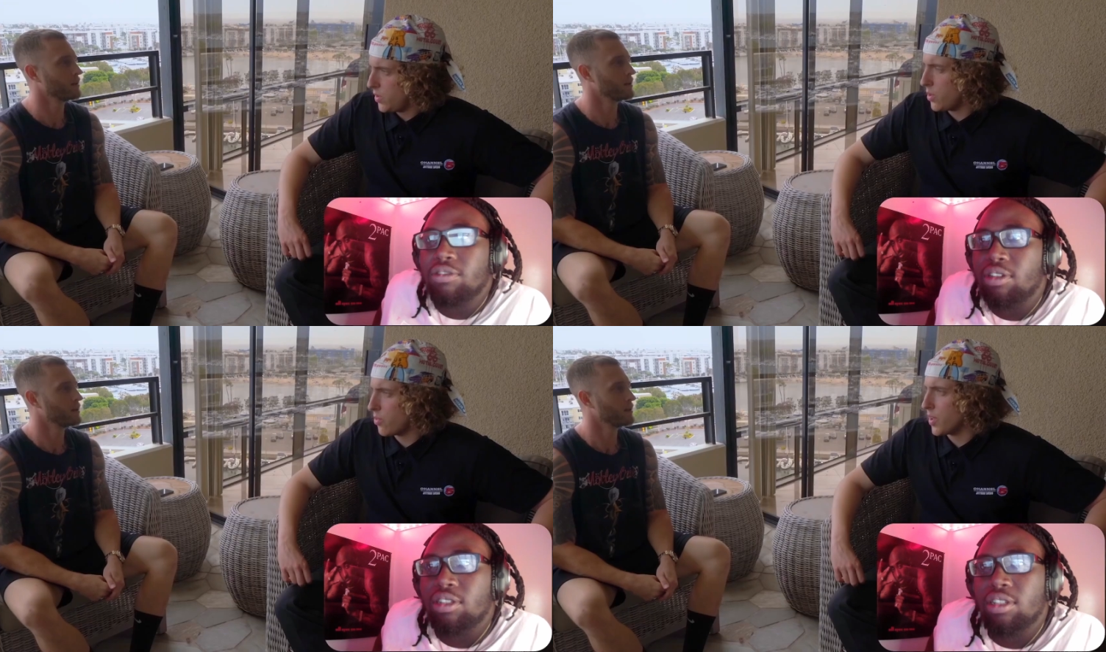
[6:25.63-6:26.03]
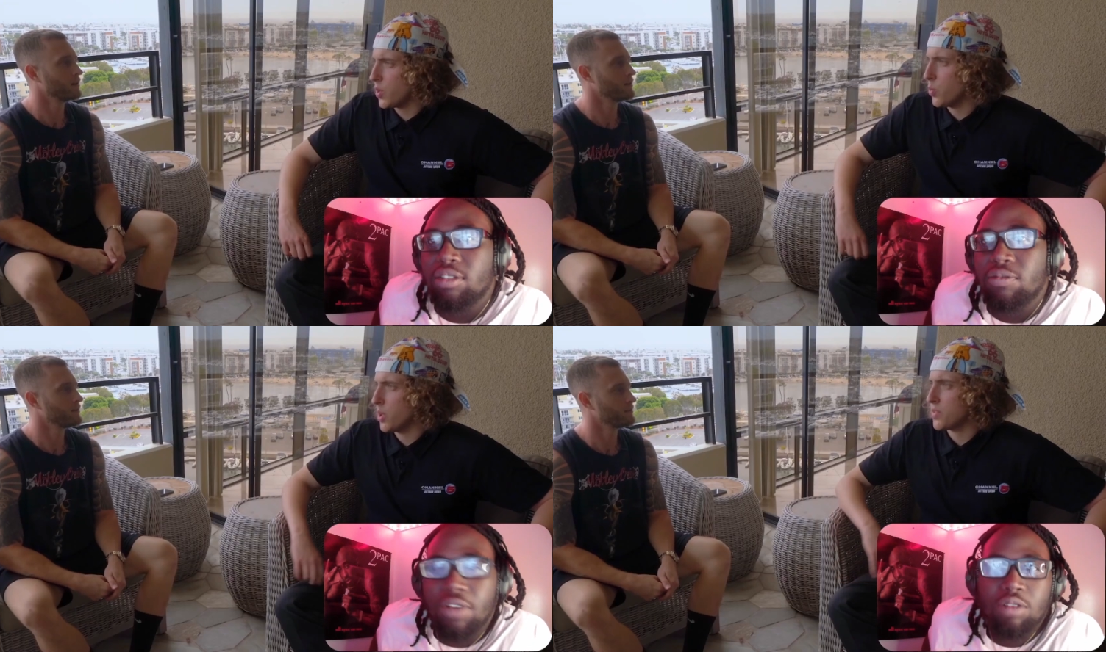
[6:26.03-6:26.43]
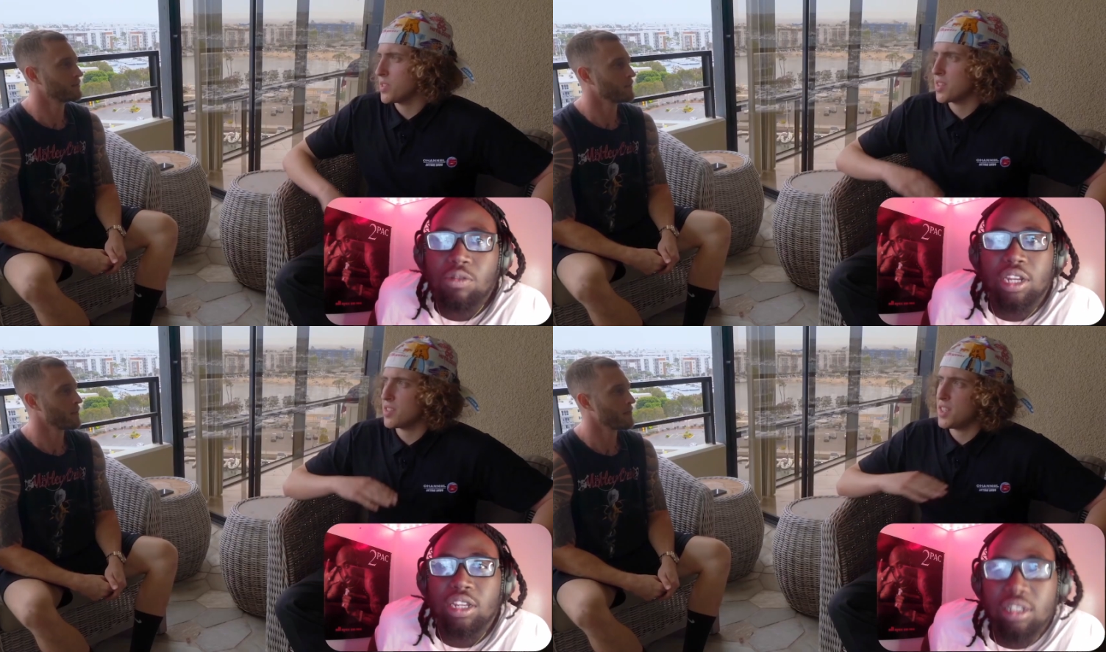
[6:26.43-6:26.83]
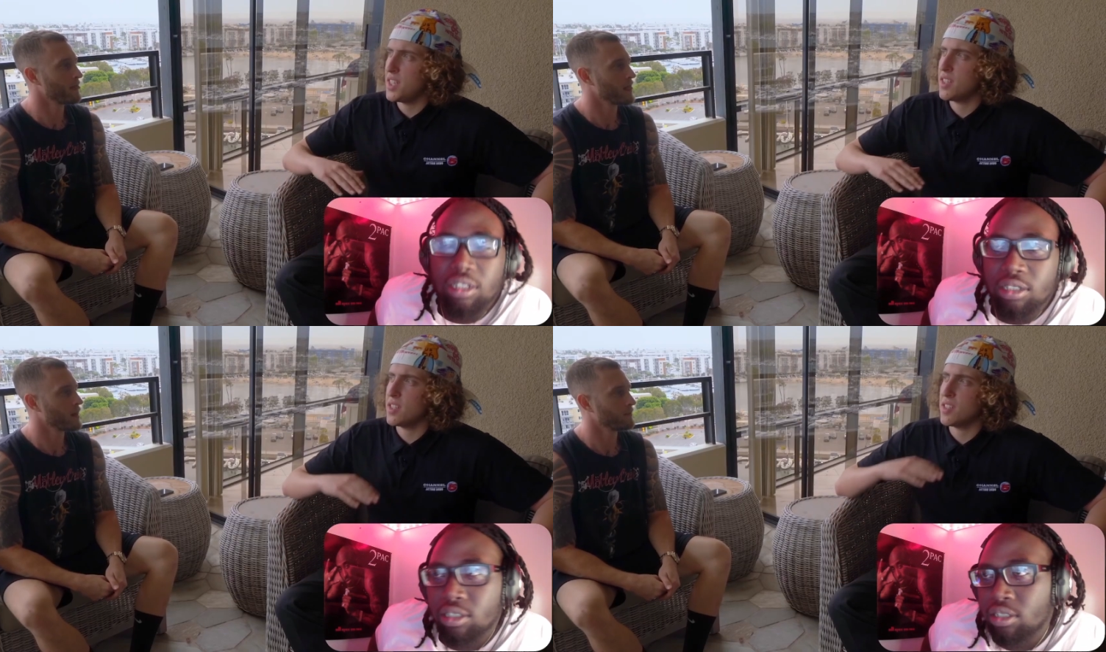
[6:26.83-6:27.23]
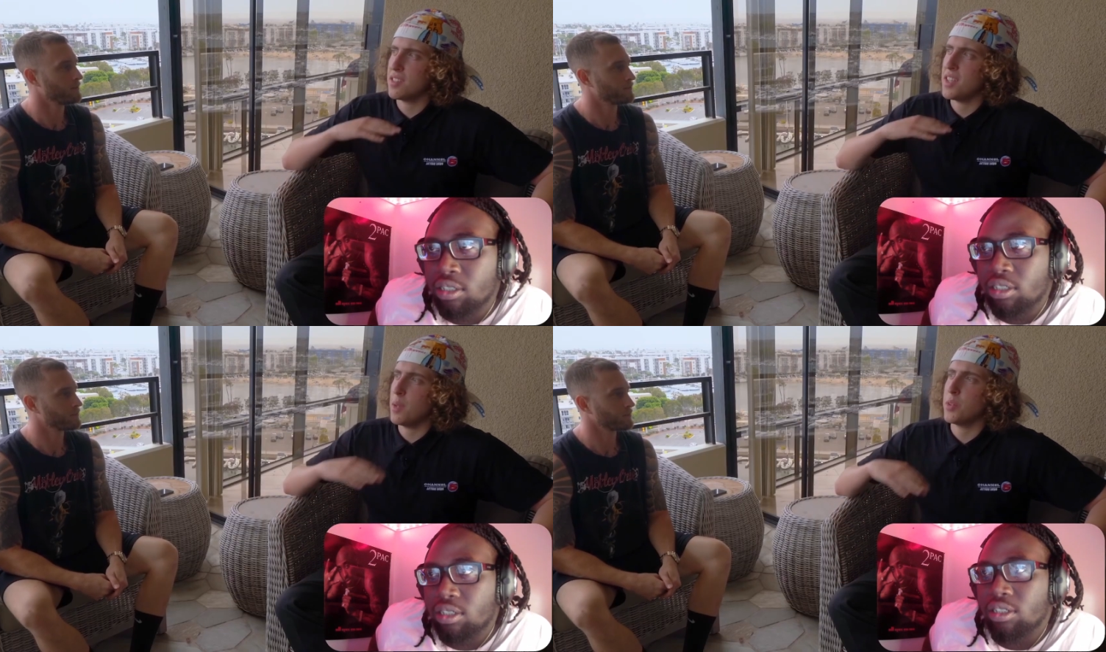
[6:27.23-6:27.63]
Speaker 1: Do you think Fuck you would have succeeded it. to the
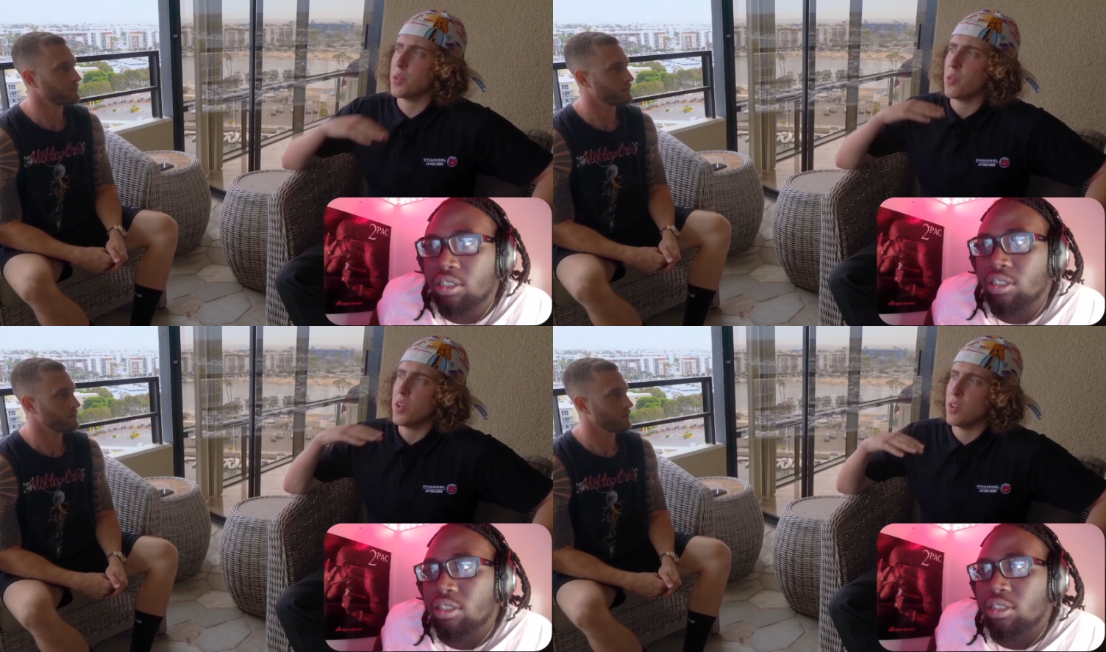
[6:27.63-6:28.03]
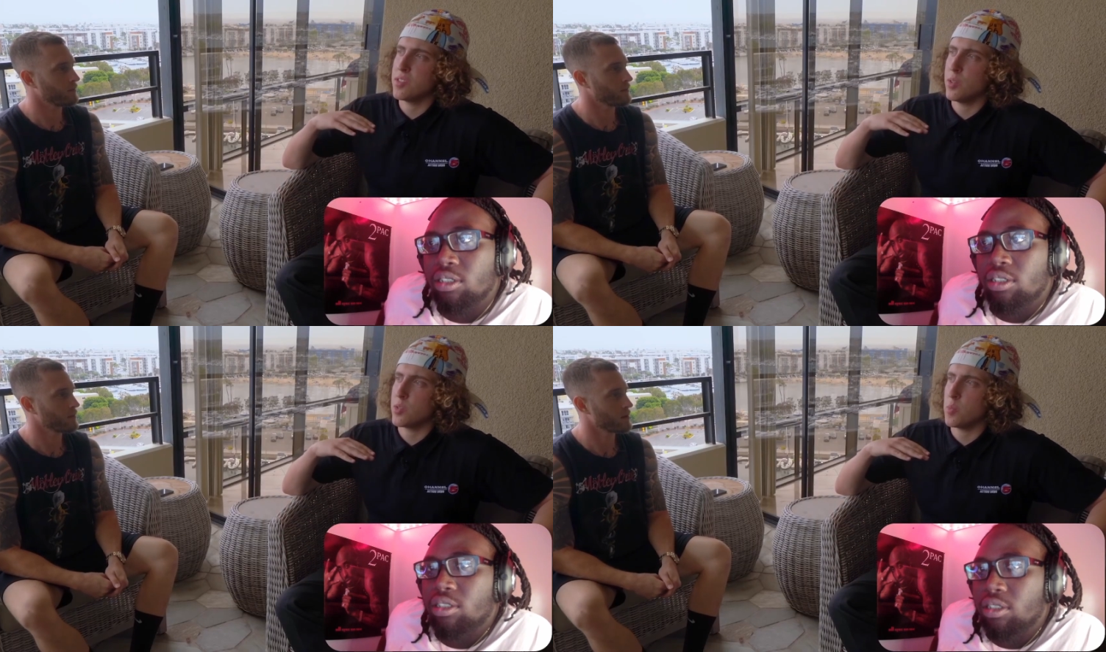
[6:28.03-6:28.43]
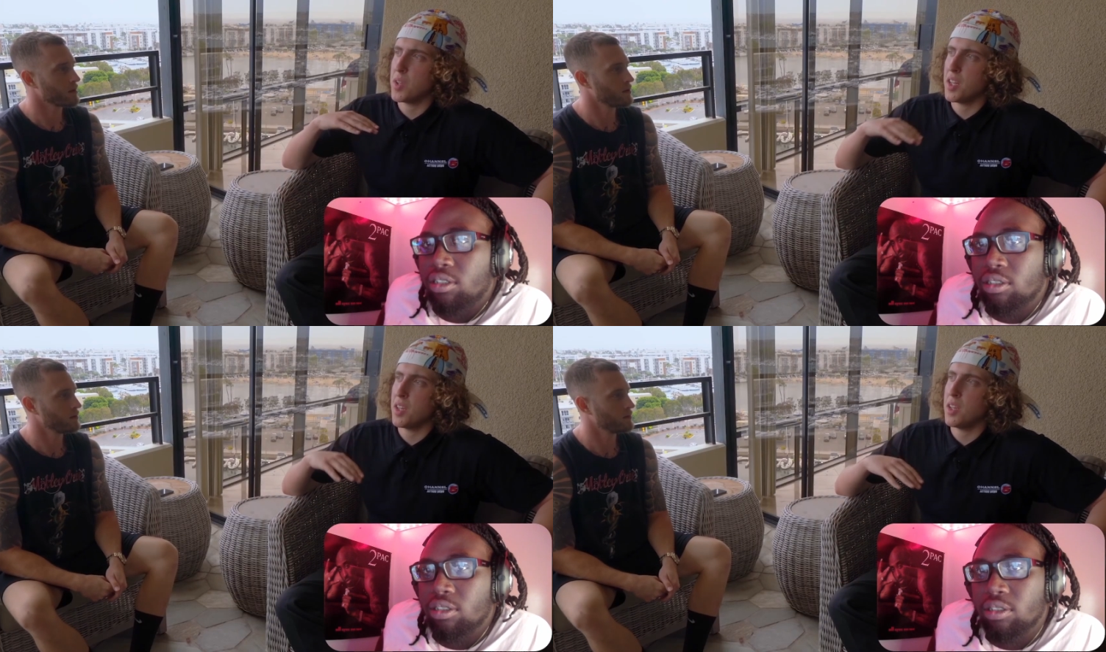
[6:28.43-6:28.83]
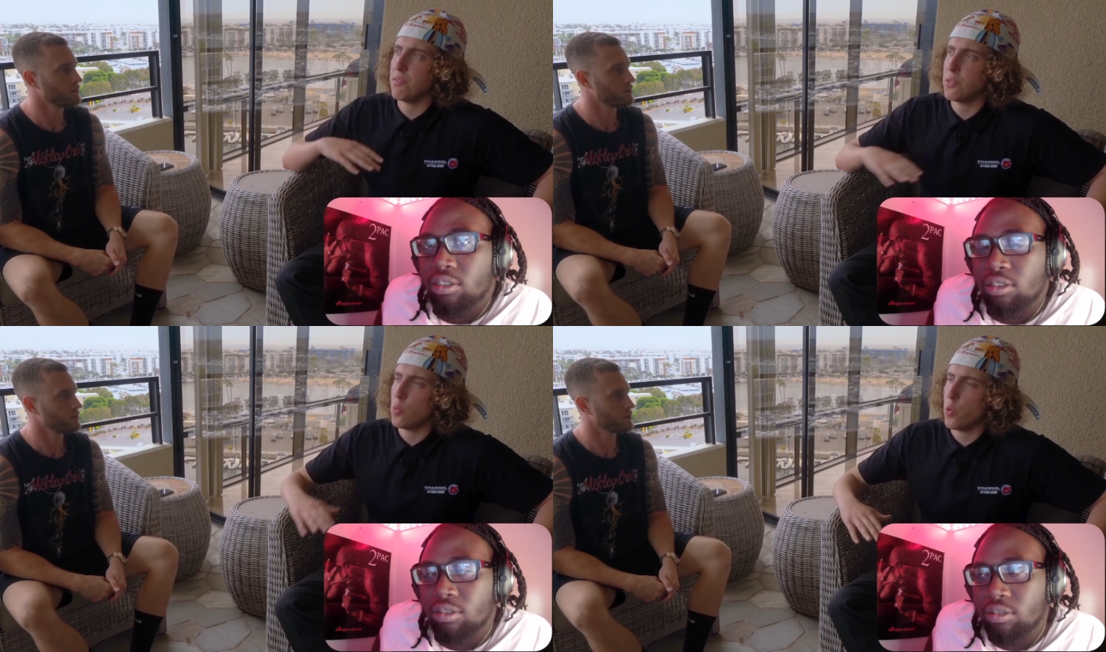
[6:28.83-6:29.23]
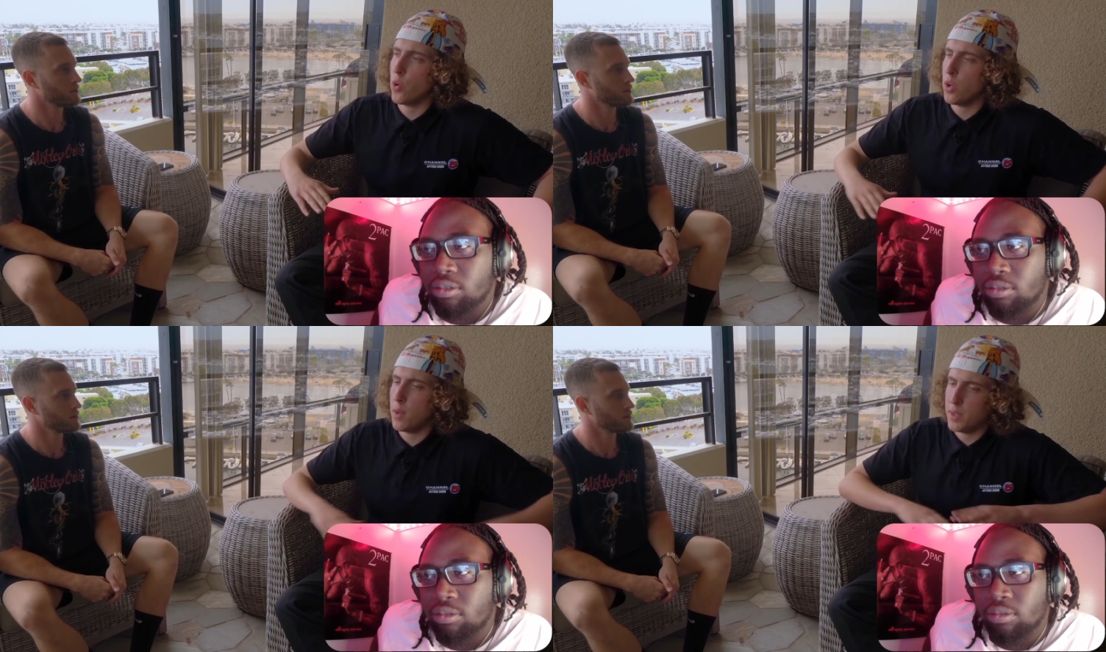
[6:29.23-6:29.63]
same degree on social media if you
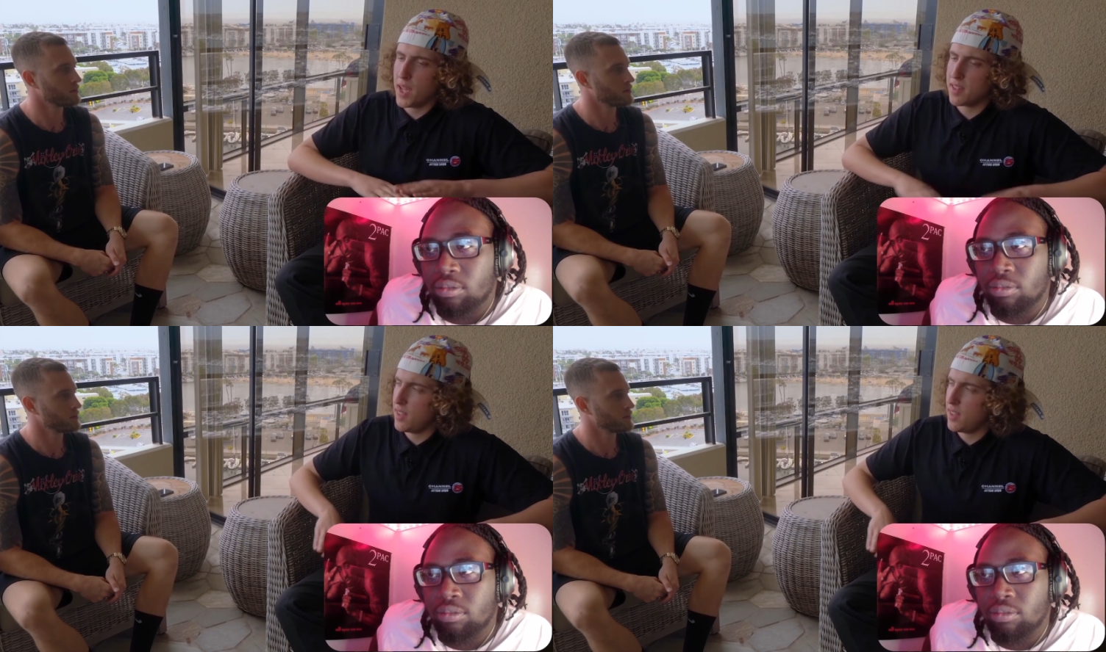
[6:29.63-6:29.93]
were a blank